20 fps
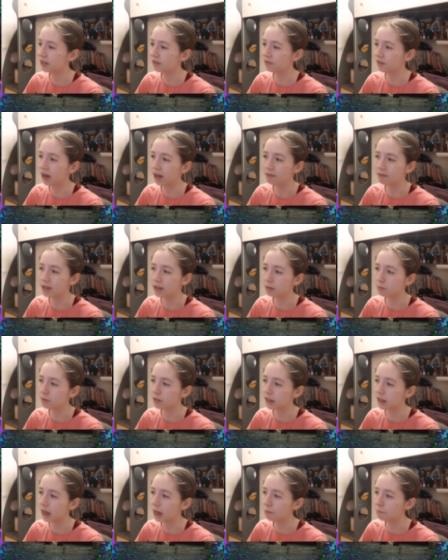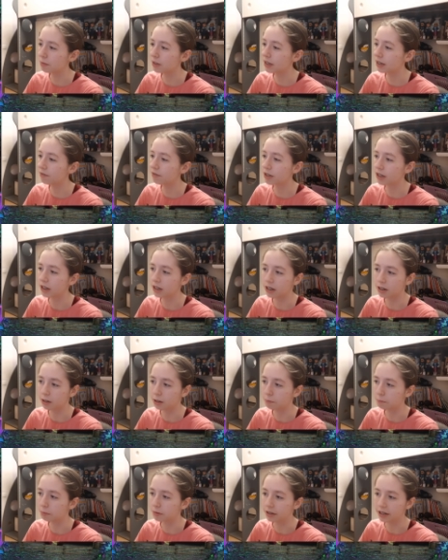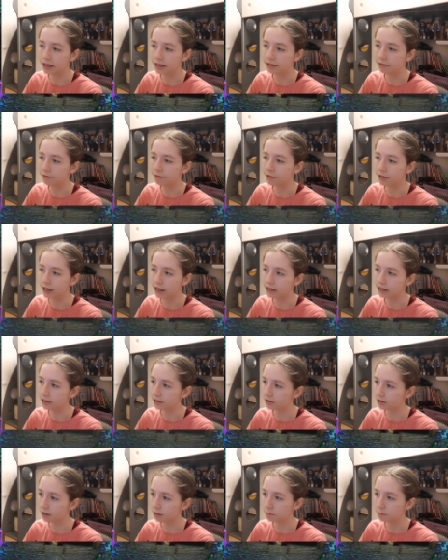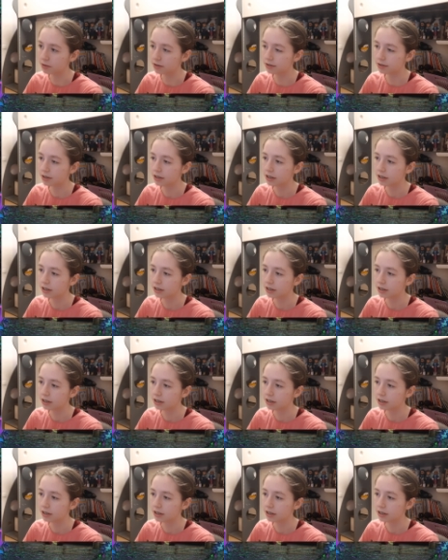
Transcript: 25 gems, like, I'm never gonna complain for getting gems.